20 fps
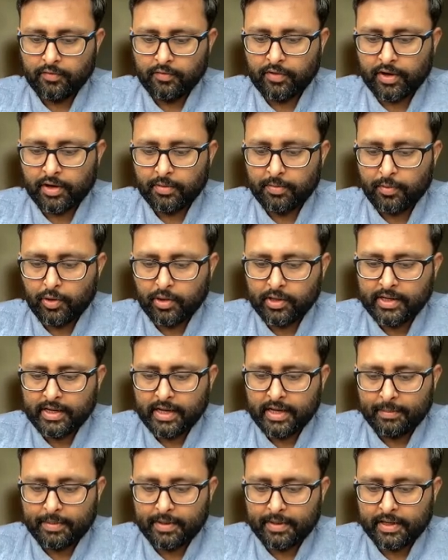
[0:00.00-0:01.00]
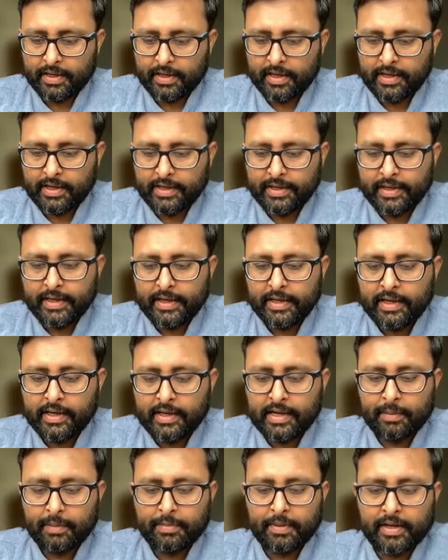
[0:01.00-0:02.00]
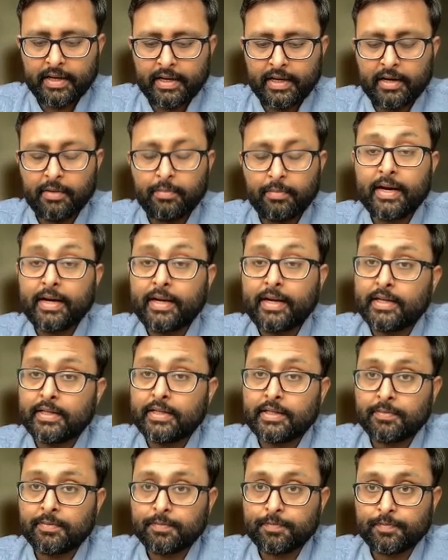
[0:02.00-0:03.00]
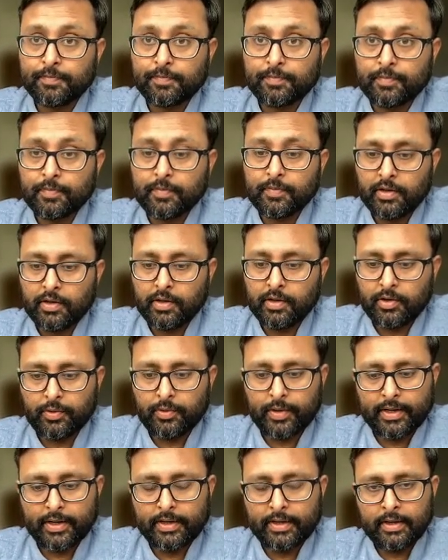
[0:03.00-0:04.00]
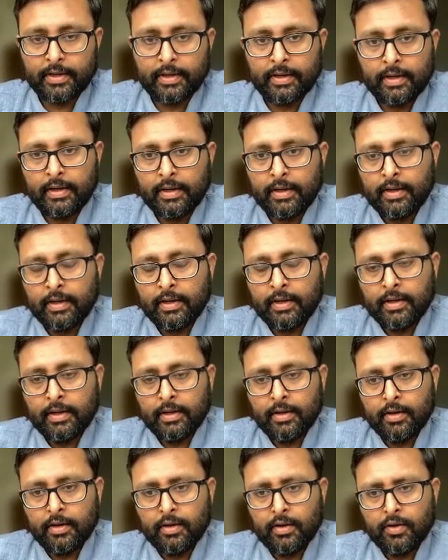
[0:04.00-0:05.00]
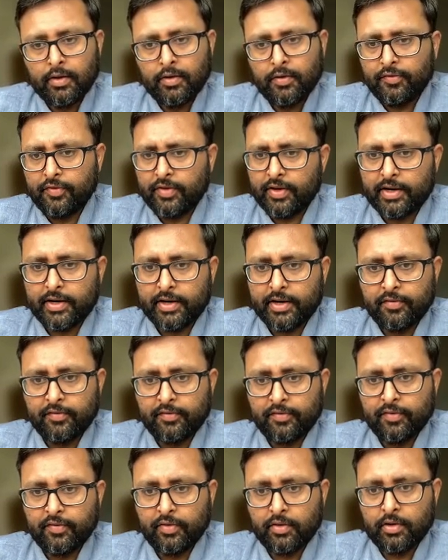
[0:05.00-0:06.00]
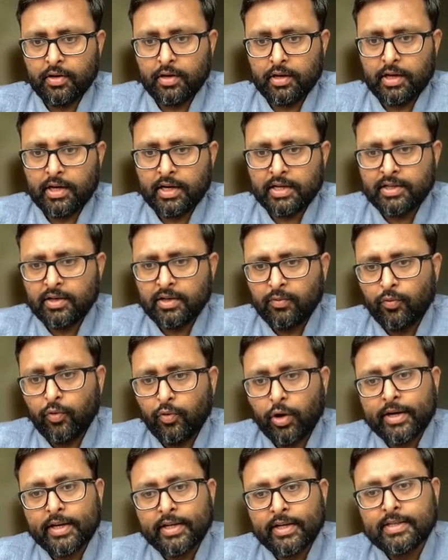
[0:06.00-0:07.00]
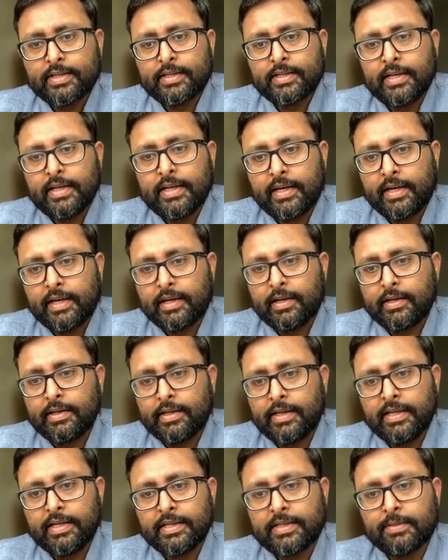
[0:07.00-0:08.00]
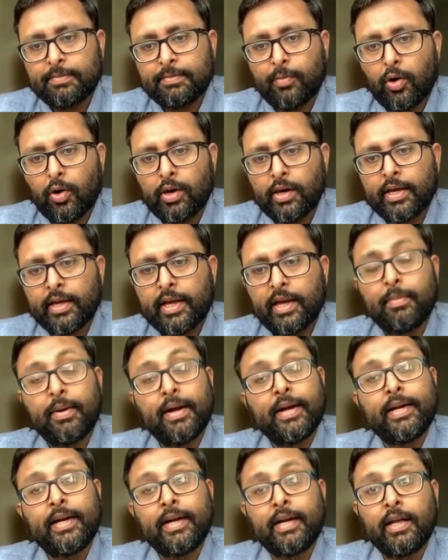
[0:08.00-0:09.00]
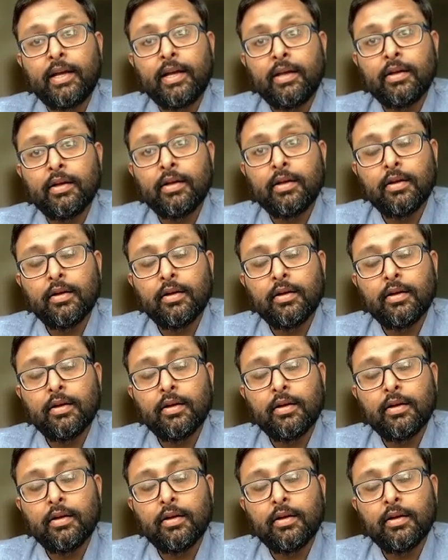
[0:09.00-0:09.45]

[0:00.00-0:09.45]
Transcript: 1 upon capital L d capital L by dt. Right? Fair enough. Acha, what is d, d small k by dt?